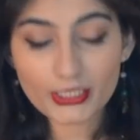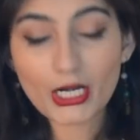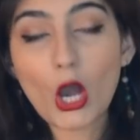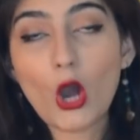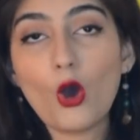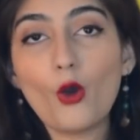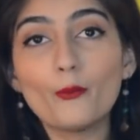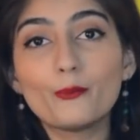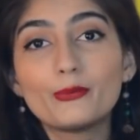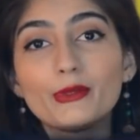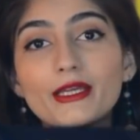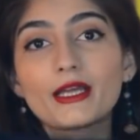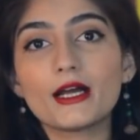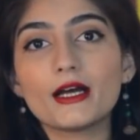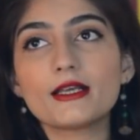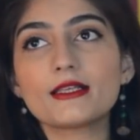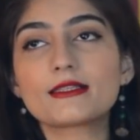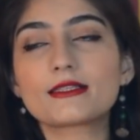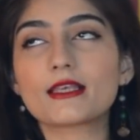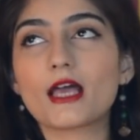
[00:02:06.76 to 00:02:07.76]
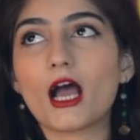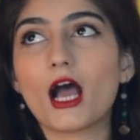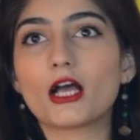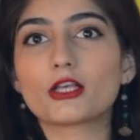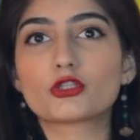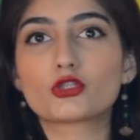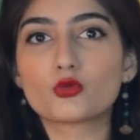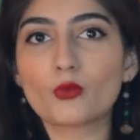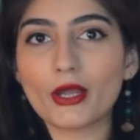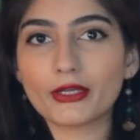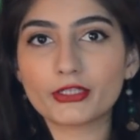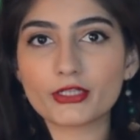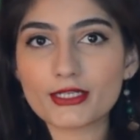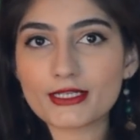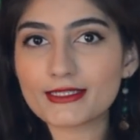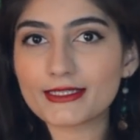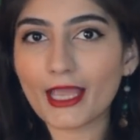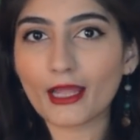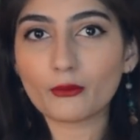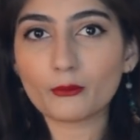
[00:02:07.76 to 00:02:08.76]
Now, because
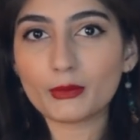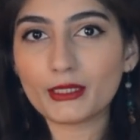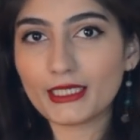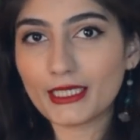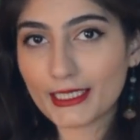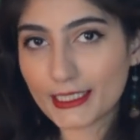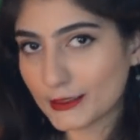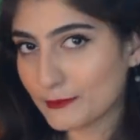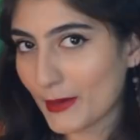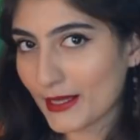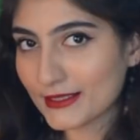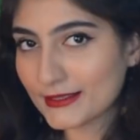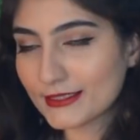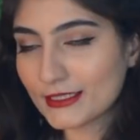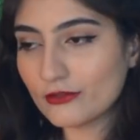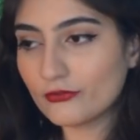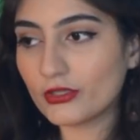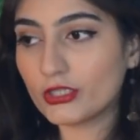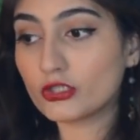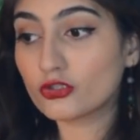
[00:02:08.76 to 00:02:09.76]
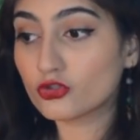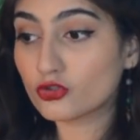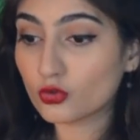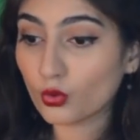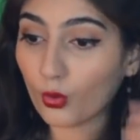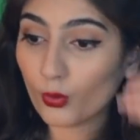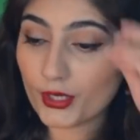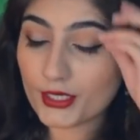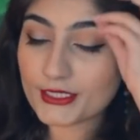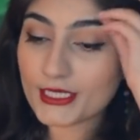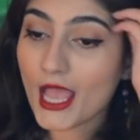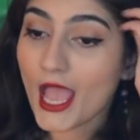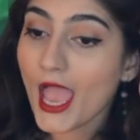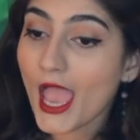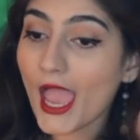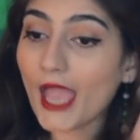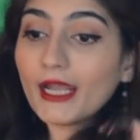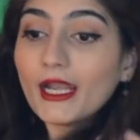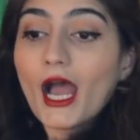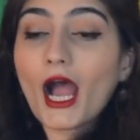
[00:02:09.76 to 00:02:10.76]
sweaters can be expensive in stores,
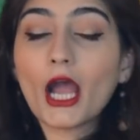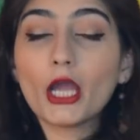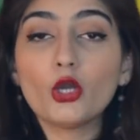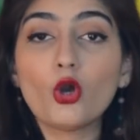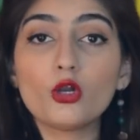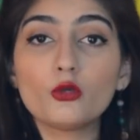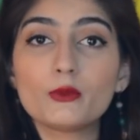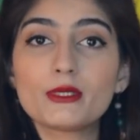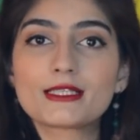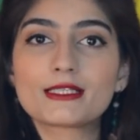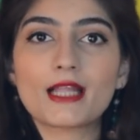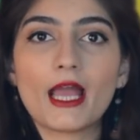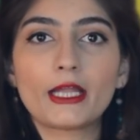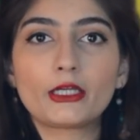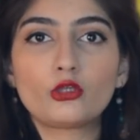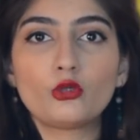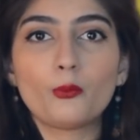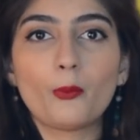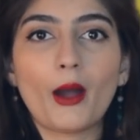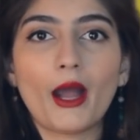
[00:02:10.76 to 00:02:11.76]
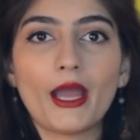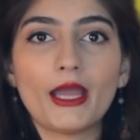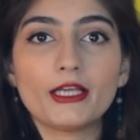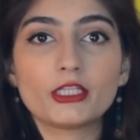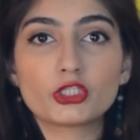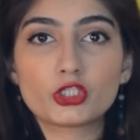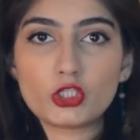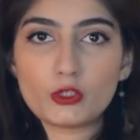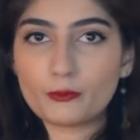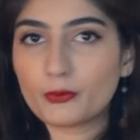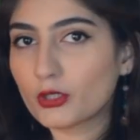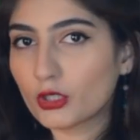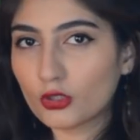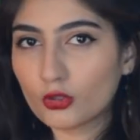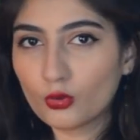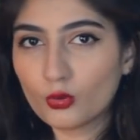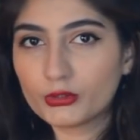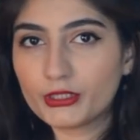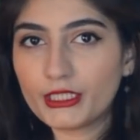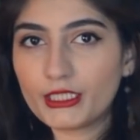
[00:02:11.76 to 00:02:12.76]
and I always like to buy cheaper
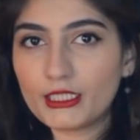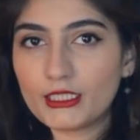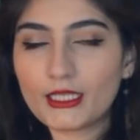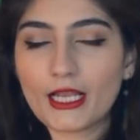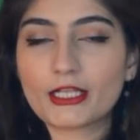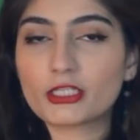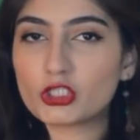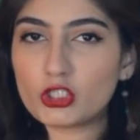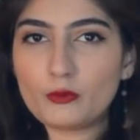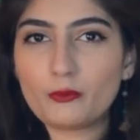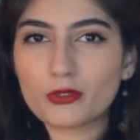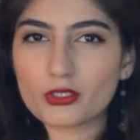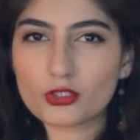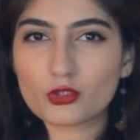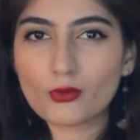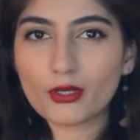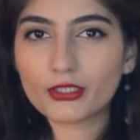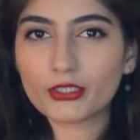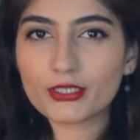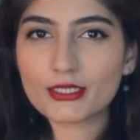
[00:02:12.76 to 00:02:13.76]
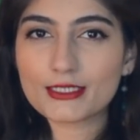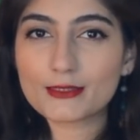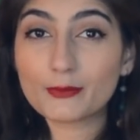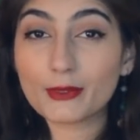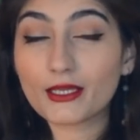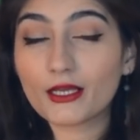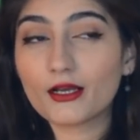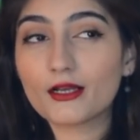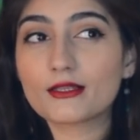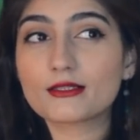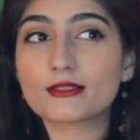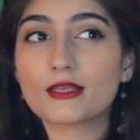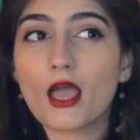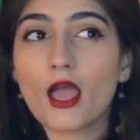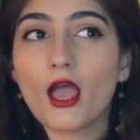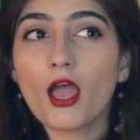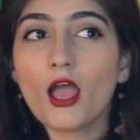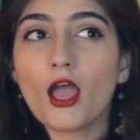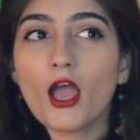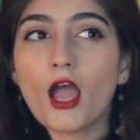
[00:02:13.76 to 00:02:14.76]
clothing, like cheaper sweaters, because
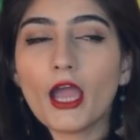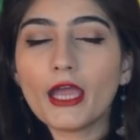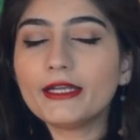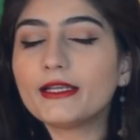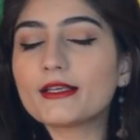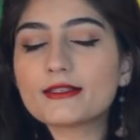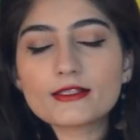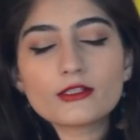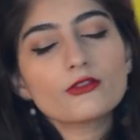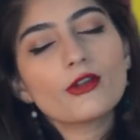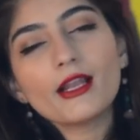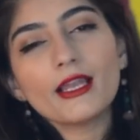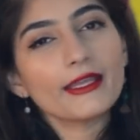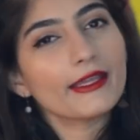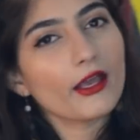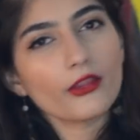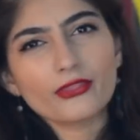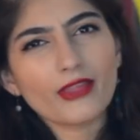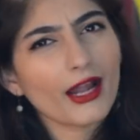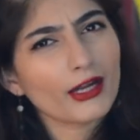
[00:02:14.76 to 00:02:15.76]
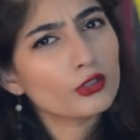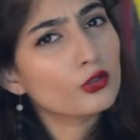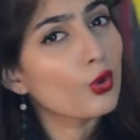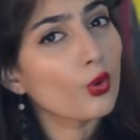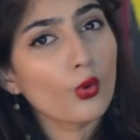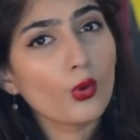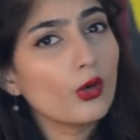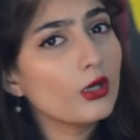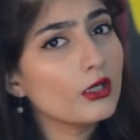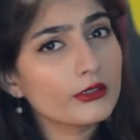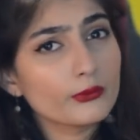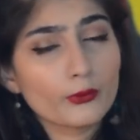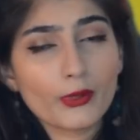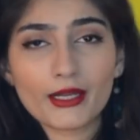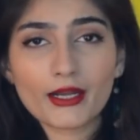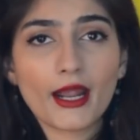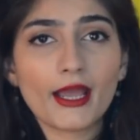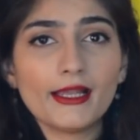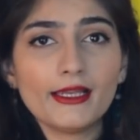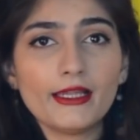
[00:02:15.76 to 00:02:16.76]
it doesn't really get that cold
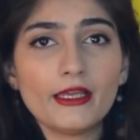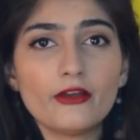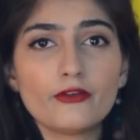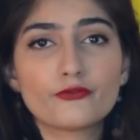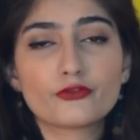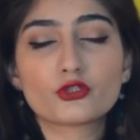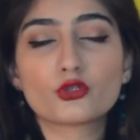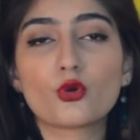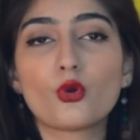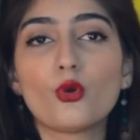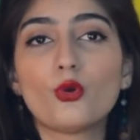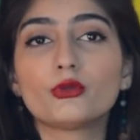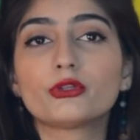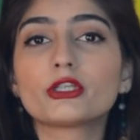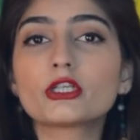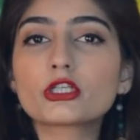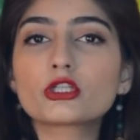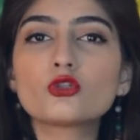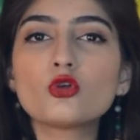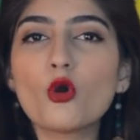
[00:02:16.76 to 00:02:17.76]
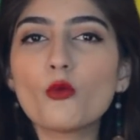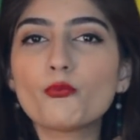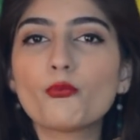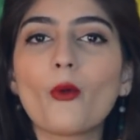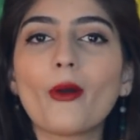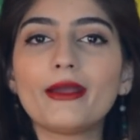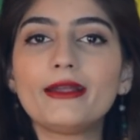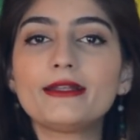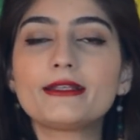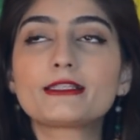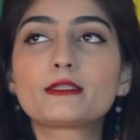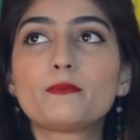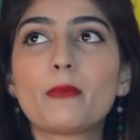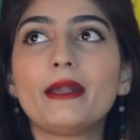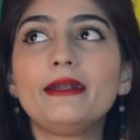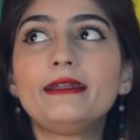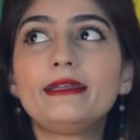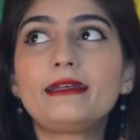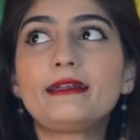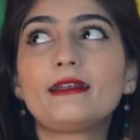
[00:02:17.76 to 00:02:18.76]
where I live. So there's no point
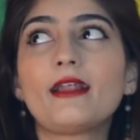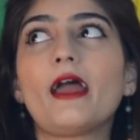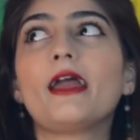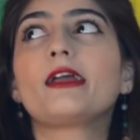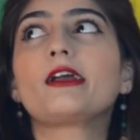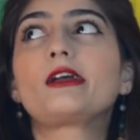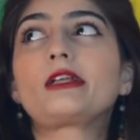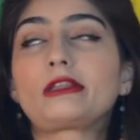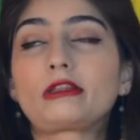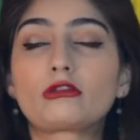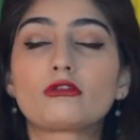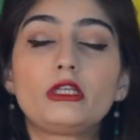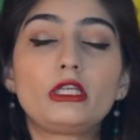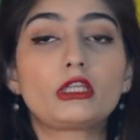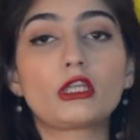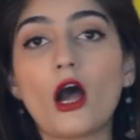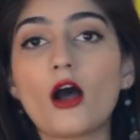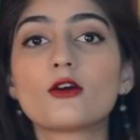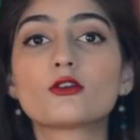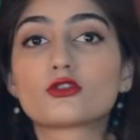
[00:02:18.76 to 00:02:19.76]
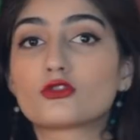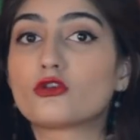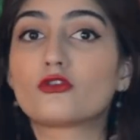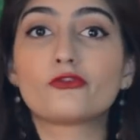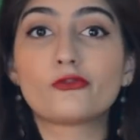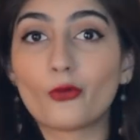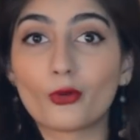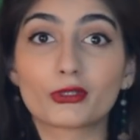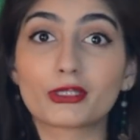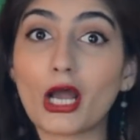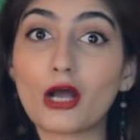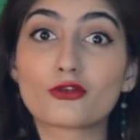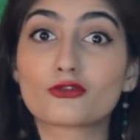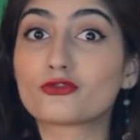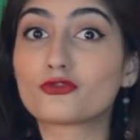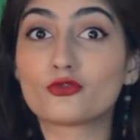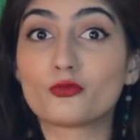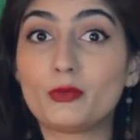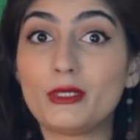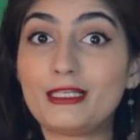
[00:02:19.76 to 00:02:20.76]
spending like 3,000 or
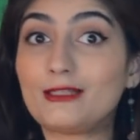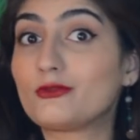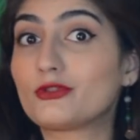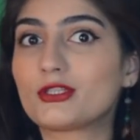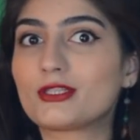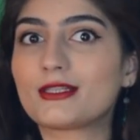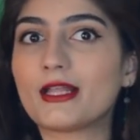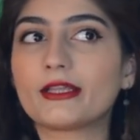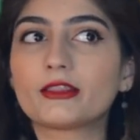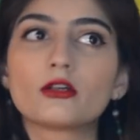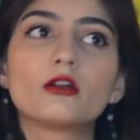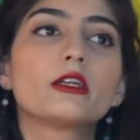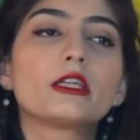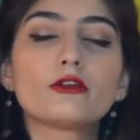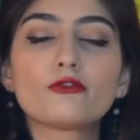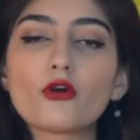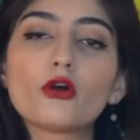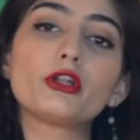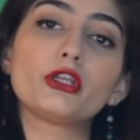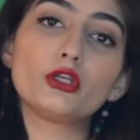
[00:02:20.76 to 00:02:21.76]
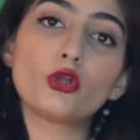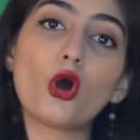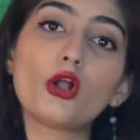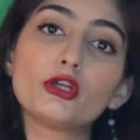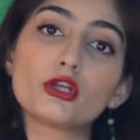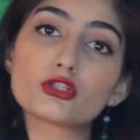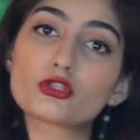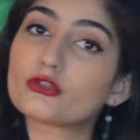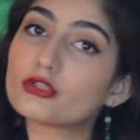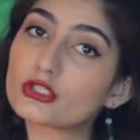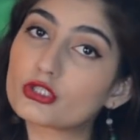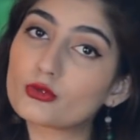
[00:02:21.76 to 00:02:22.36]
4,000 rupees, which is like $30-40 on a